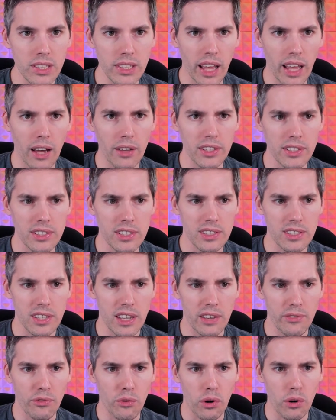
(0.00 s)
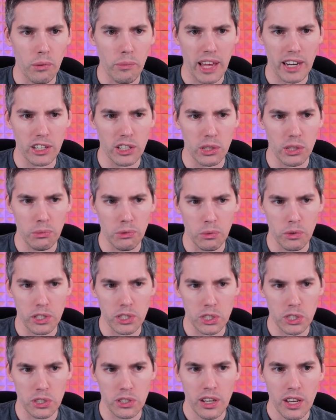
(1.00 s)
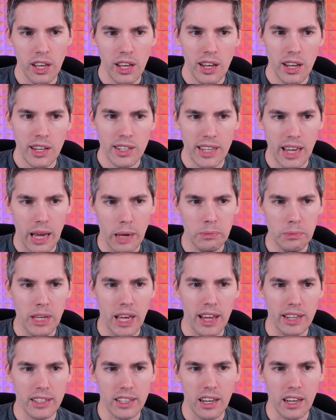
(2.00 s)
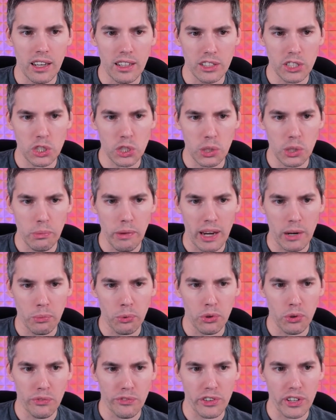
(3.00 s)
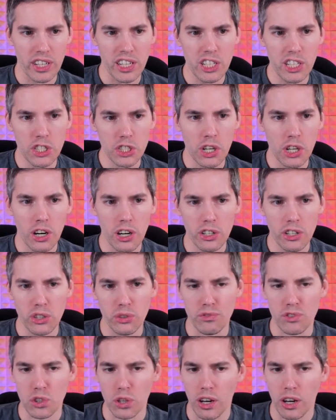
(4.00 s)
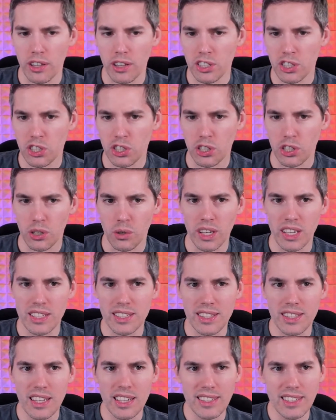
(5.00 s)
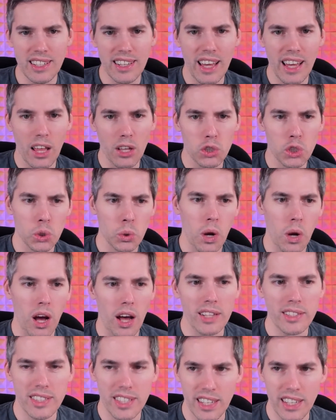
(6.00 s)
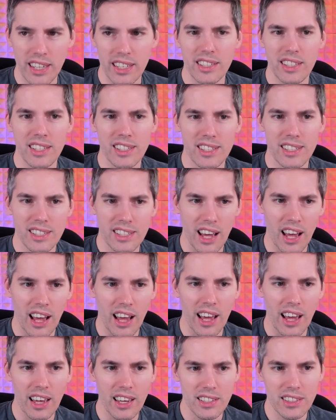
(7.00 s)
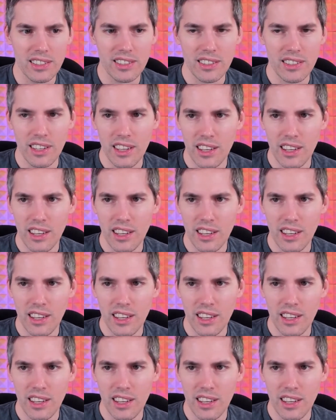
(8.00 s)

Now, this is a four-mana human wizard. Tap to add colorless to your mana pool for each card you've drawn this turn. Is this an Eldrazi in disguise?